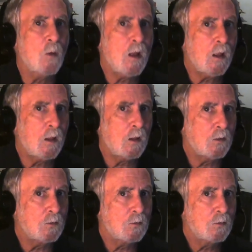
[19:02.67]

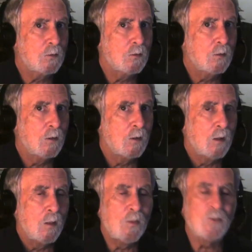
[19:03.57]
raised.
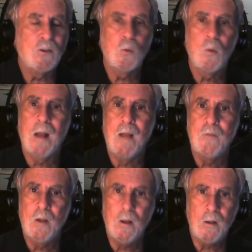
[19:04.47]
This is what
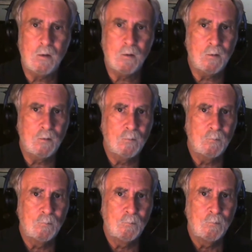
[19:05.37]
I've done.
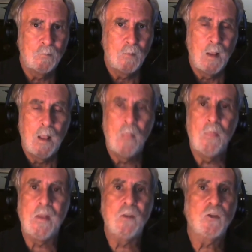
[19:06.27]

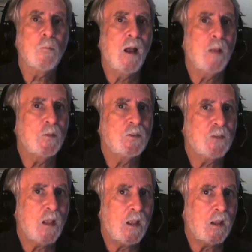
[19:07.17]
These are my
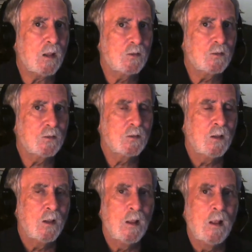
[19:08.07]
mistakes.
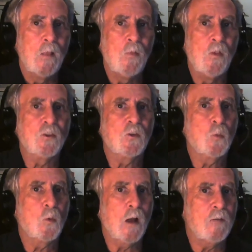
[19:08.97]
This is
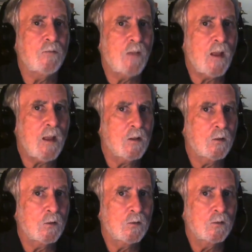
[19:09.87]
where I failed.